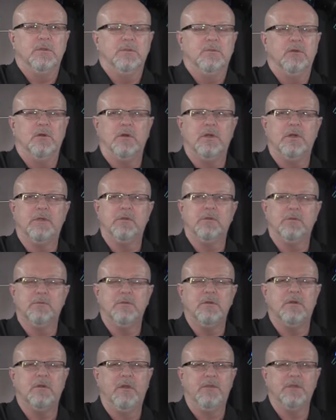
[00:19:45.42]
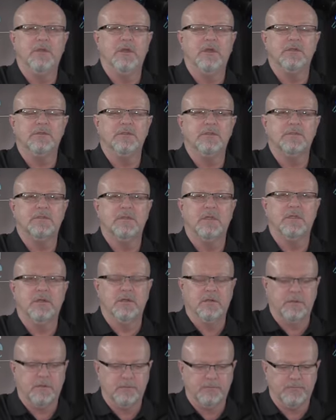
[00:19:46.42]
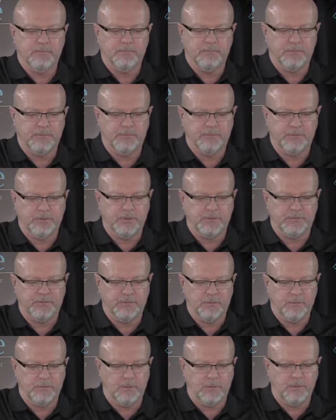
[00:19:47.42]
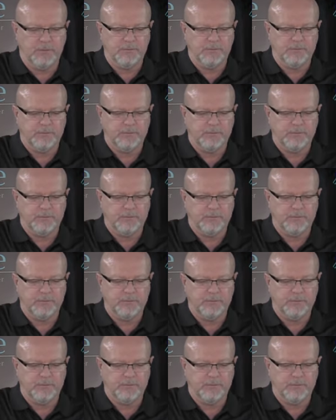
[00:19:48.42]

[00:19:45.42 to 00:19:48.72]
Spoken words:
Boy, I think I could just stay here and preach for a while.